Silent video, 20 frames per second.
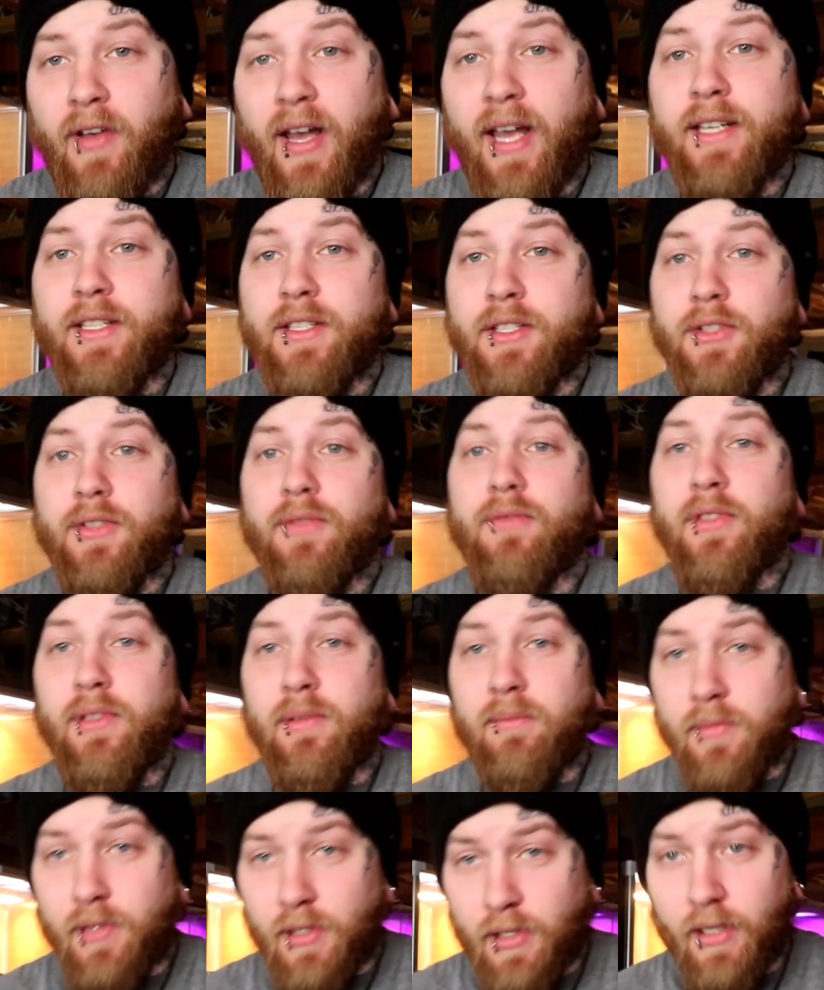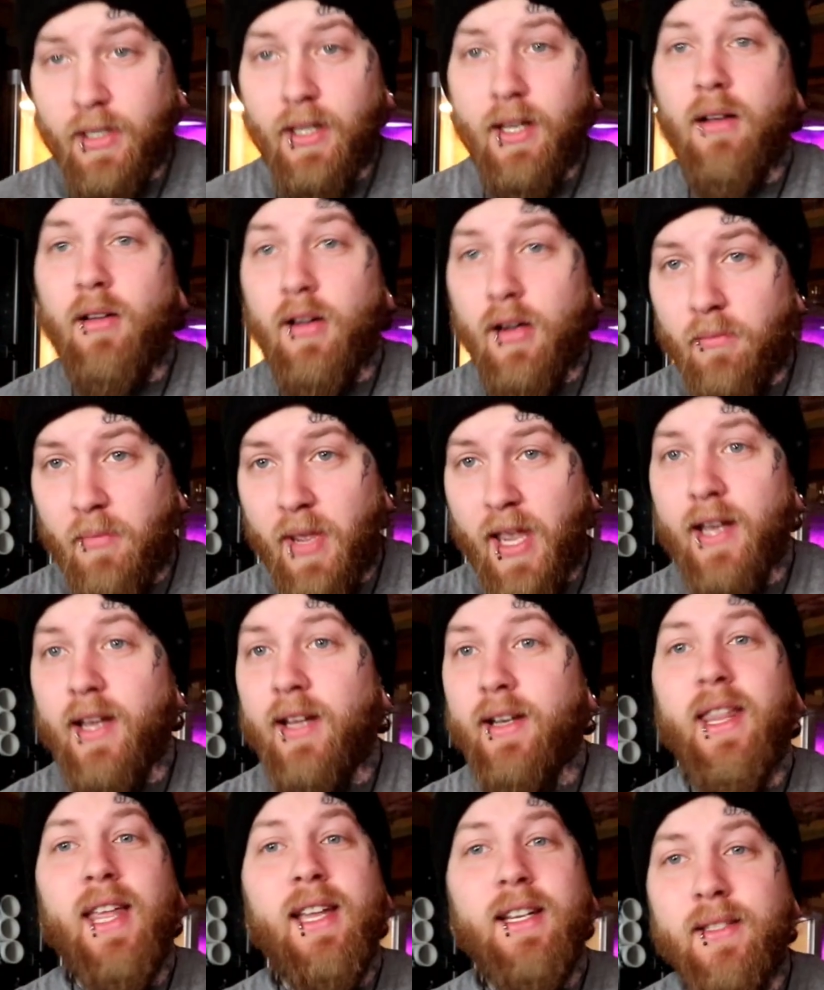advice from a
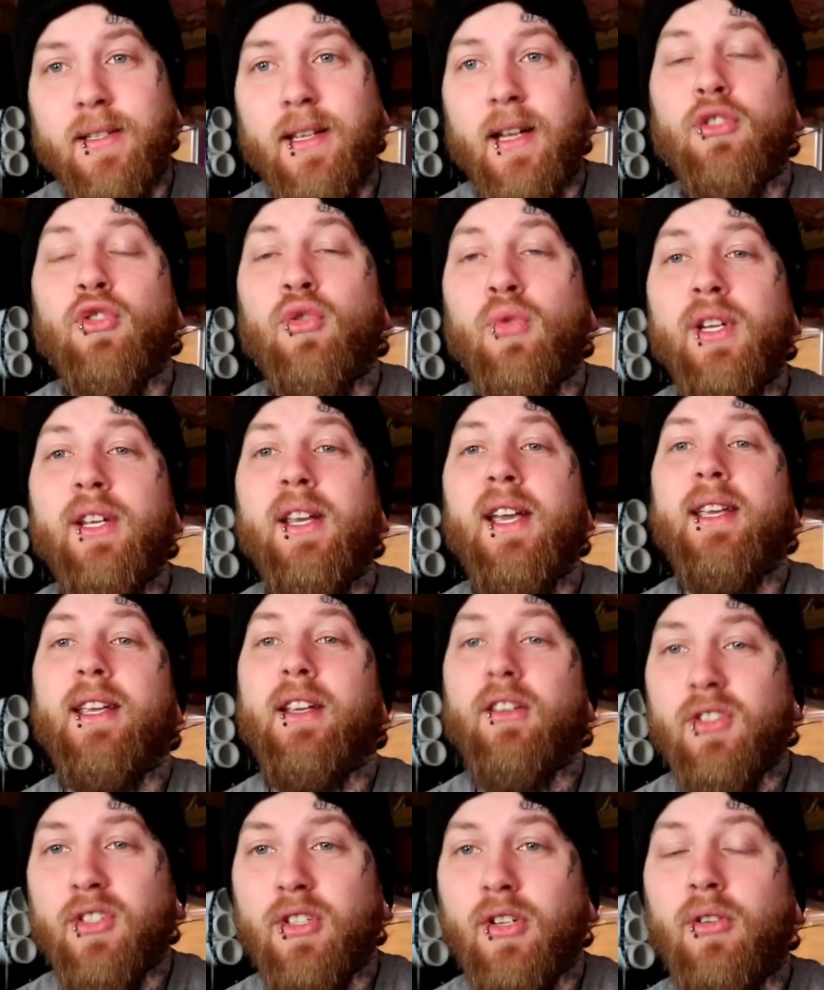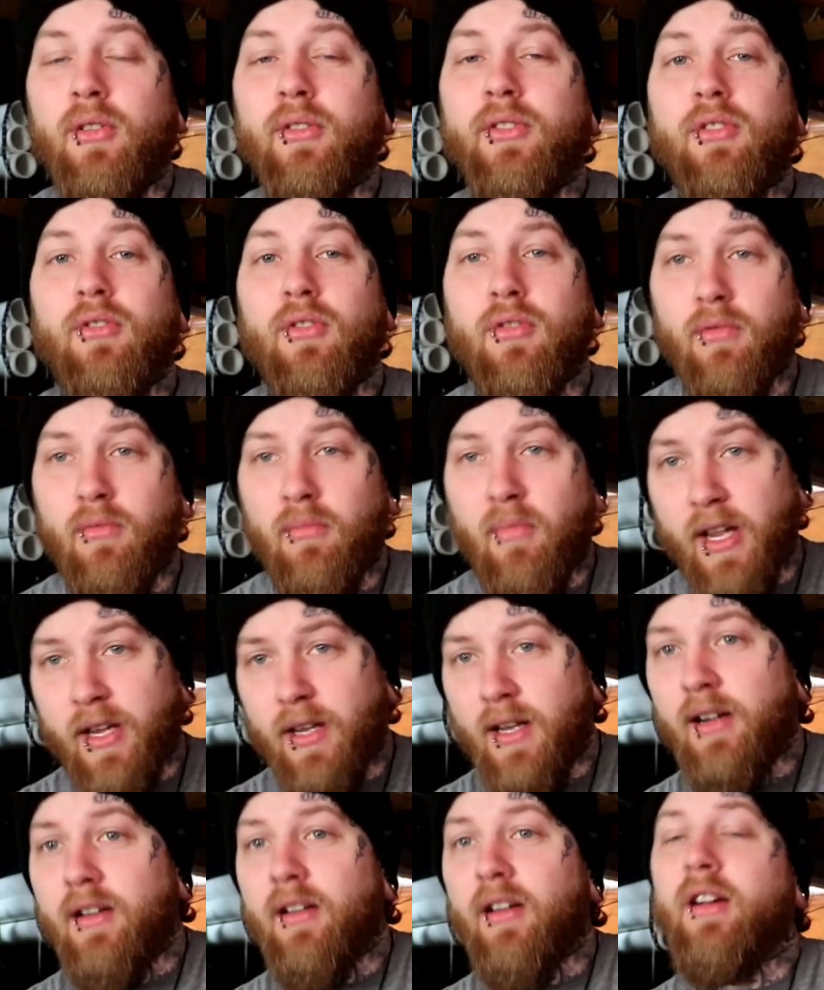man that is now 28 years old to my
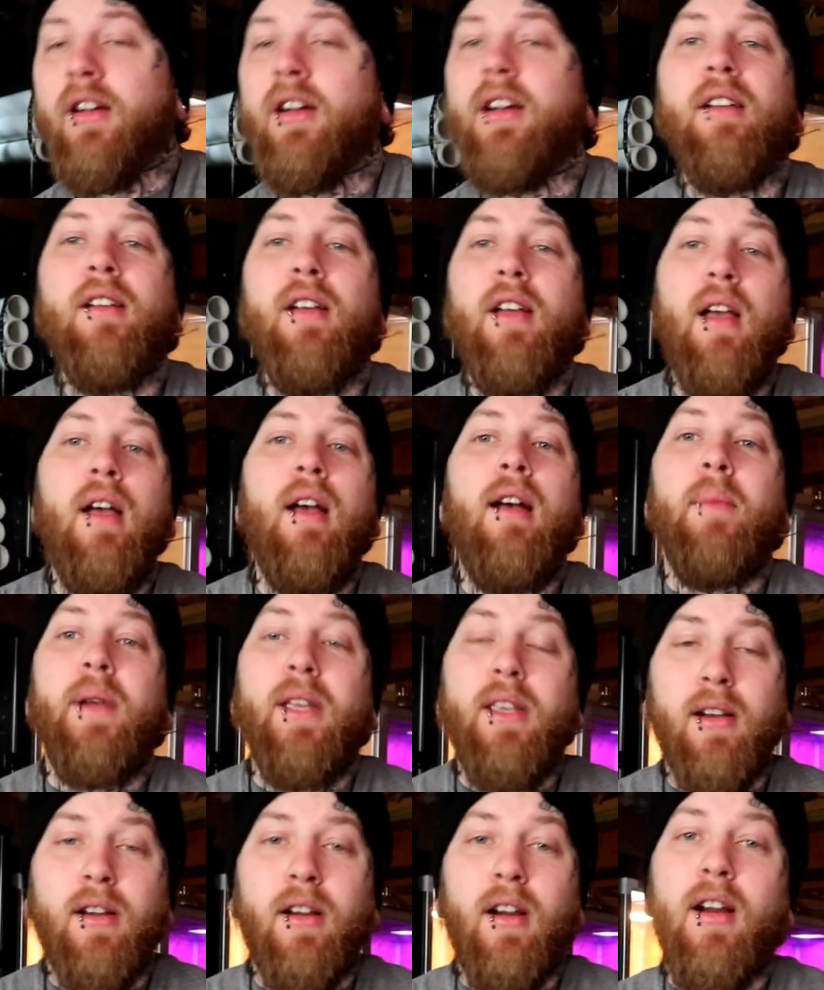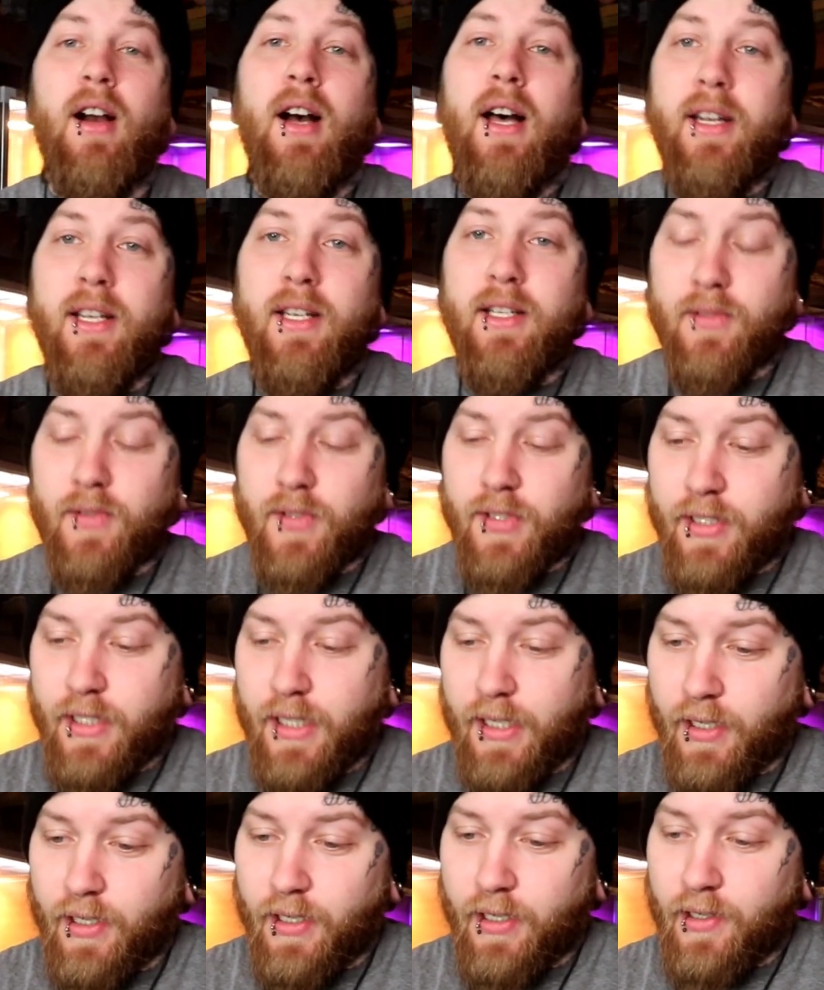younger audience.